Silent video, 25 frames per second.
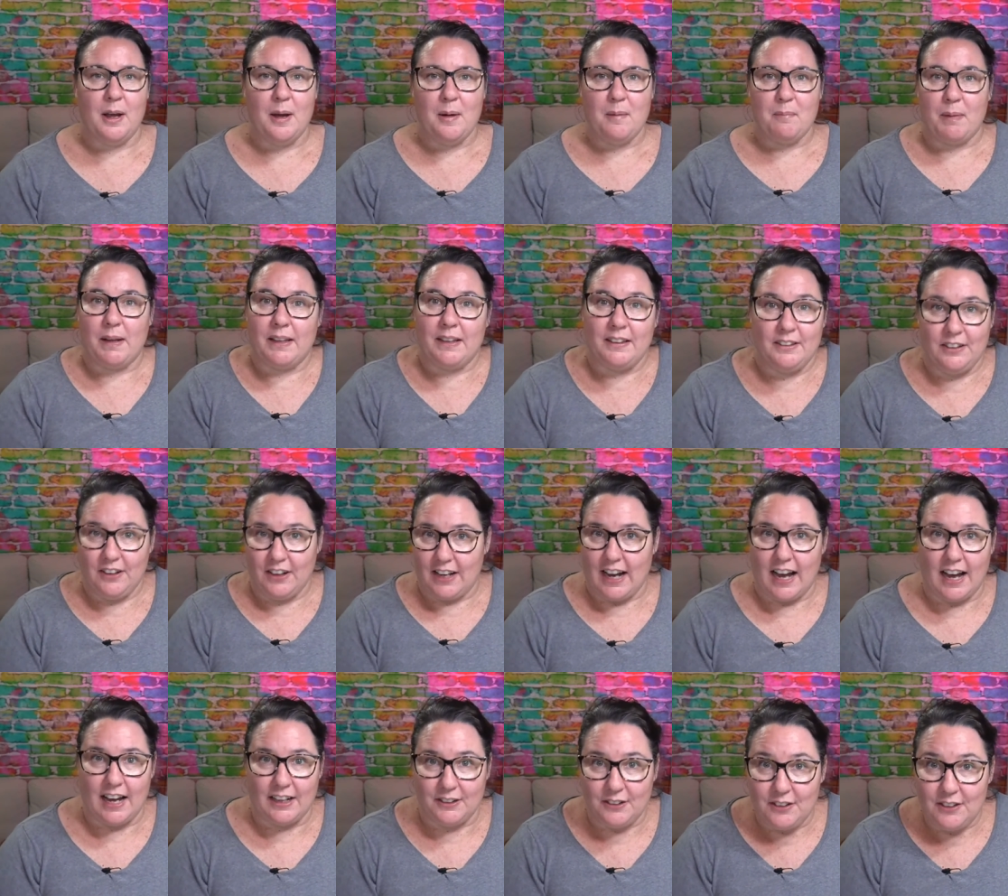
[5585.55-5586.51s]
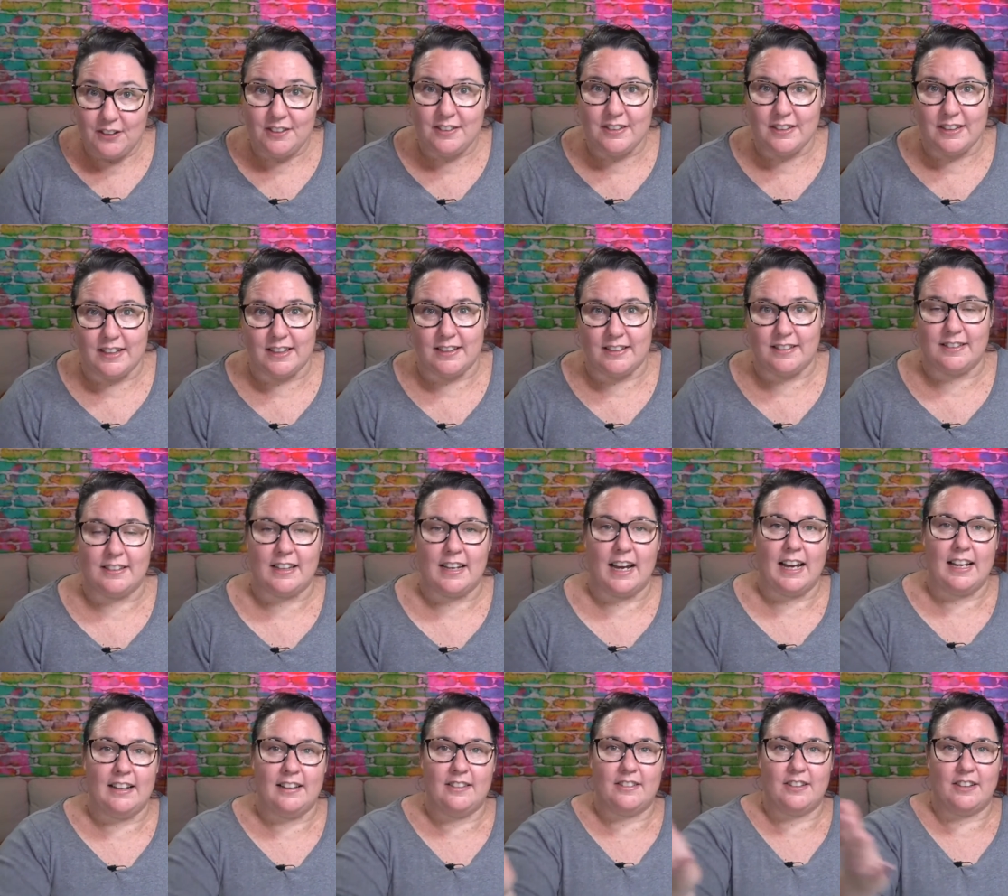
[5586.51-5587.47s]
but you can't use it in a
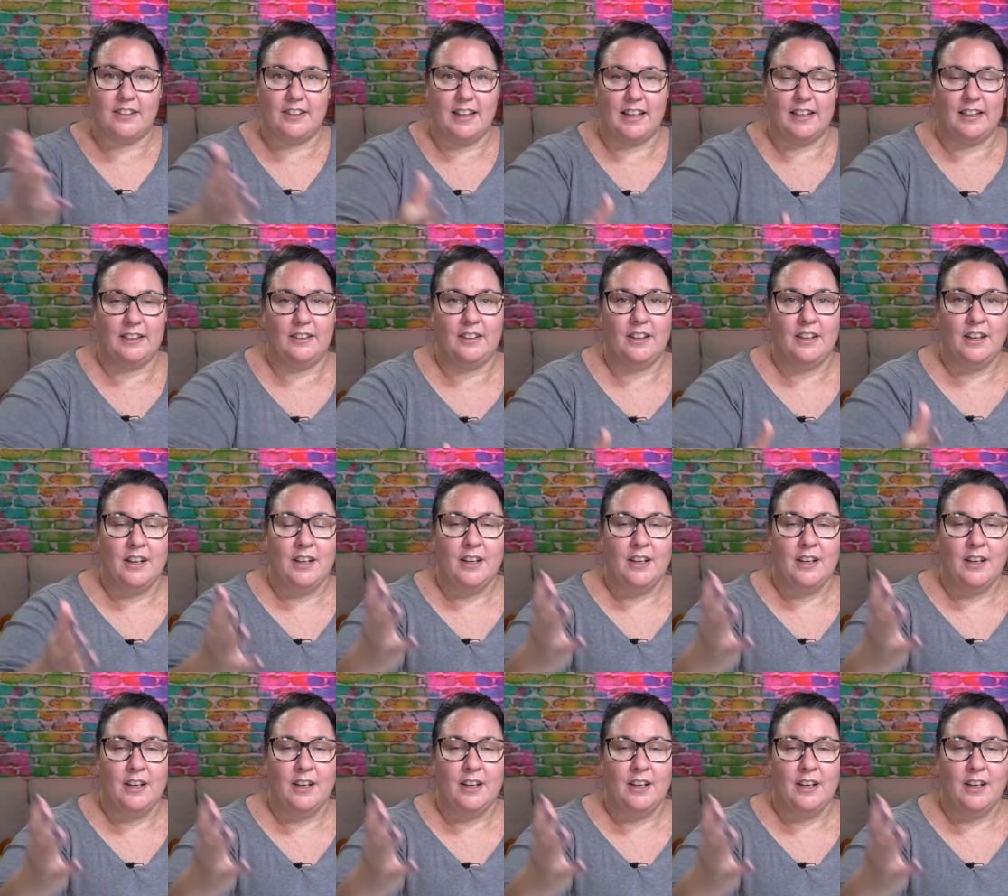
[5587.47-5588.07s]
skein, so then